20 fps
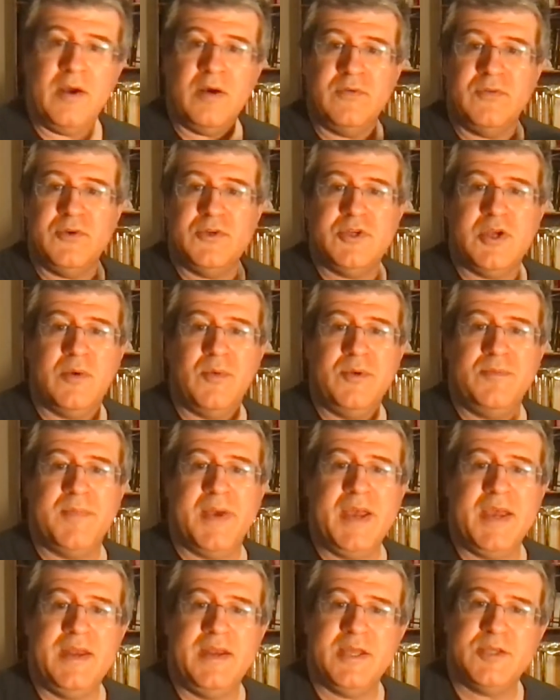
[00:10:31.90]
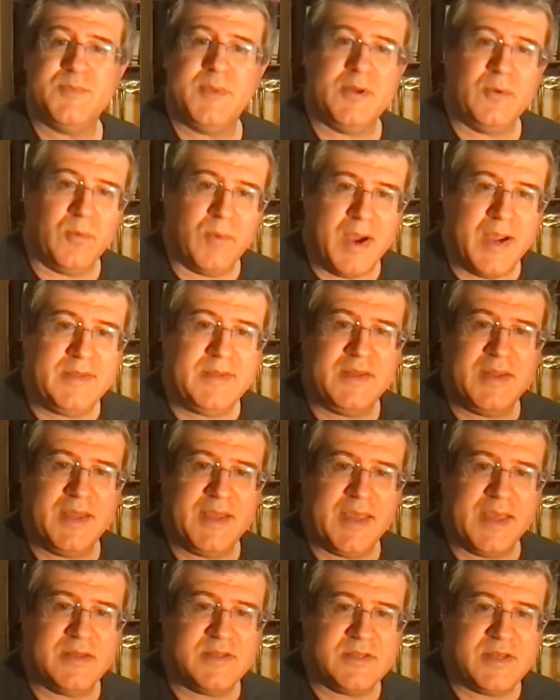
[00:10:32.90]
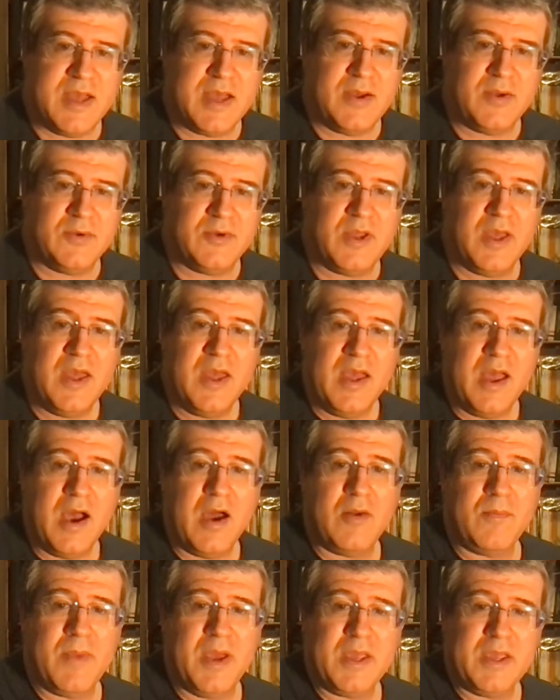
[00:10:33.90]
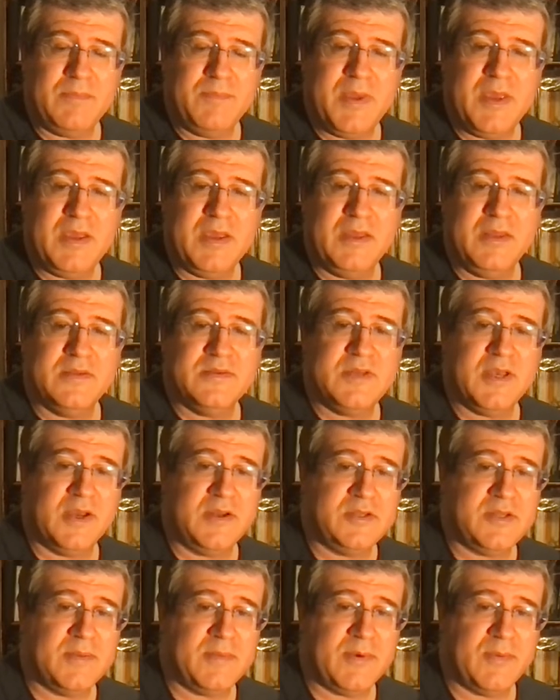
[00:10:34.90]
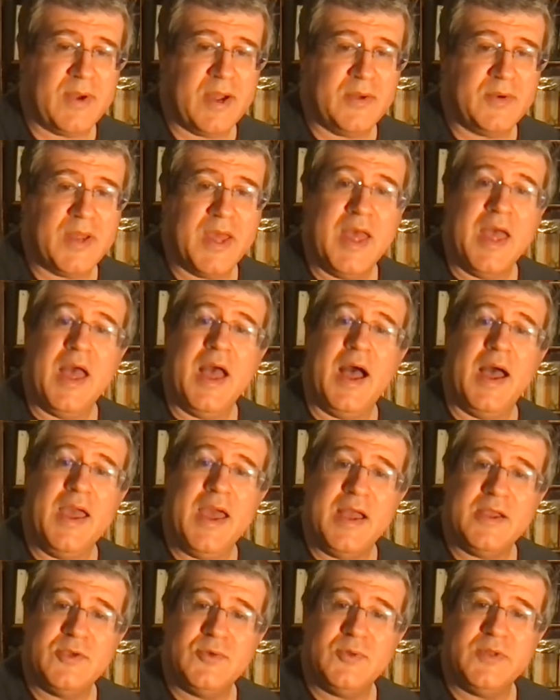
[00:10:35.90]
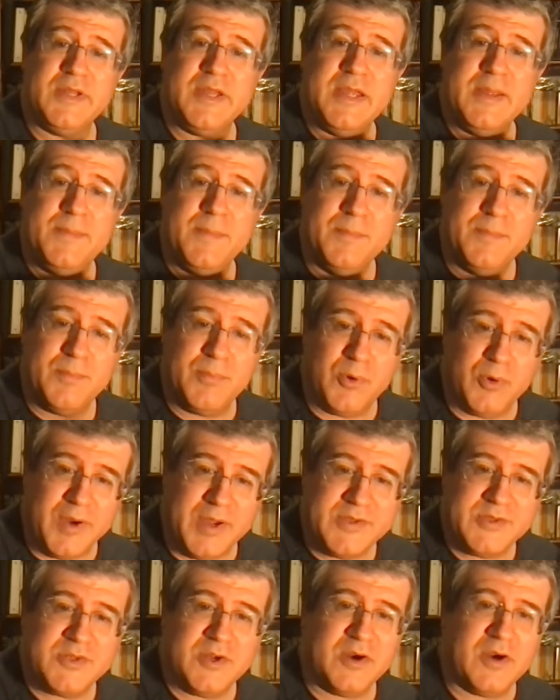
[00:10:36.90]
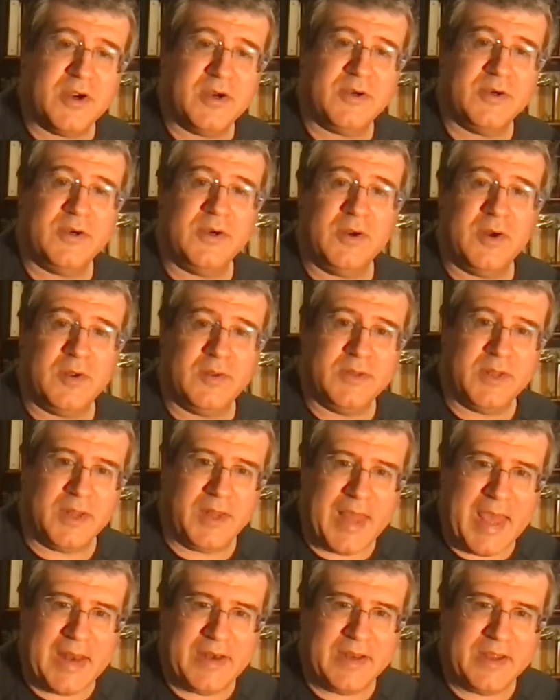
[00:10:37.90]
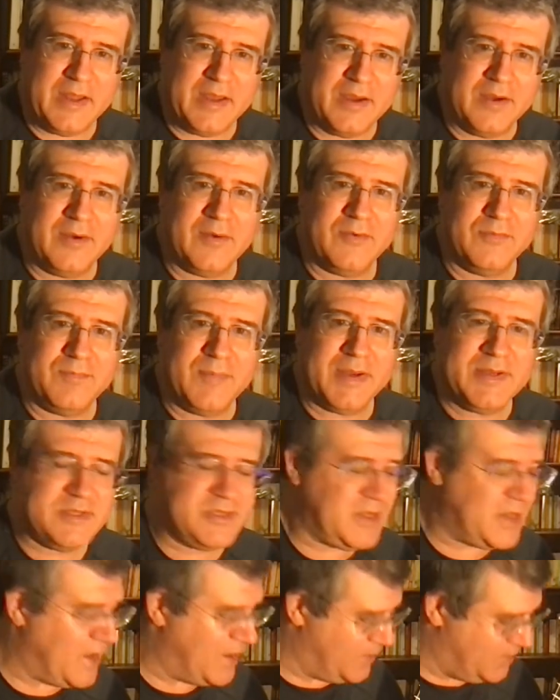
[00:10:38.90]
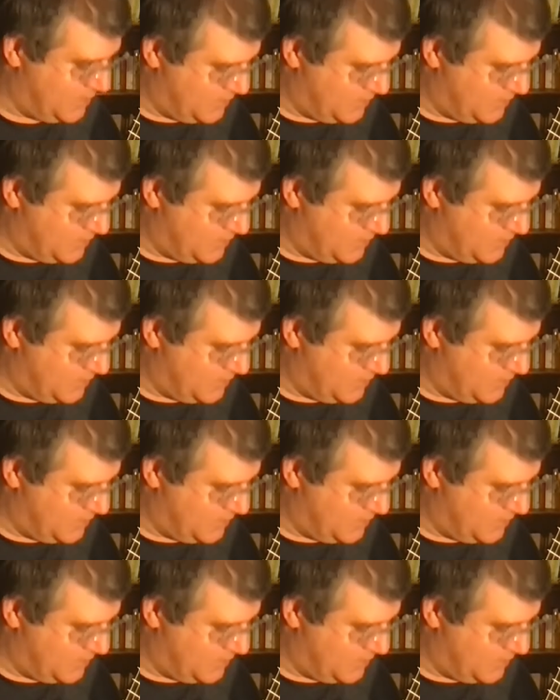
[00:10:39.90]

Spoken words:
overshot with my index, but why did I get sound out of my pinky the second time around? I actually pressed harder on the landing of my slide.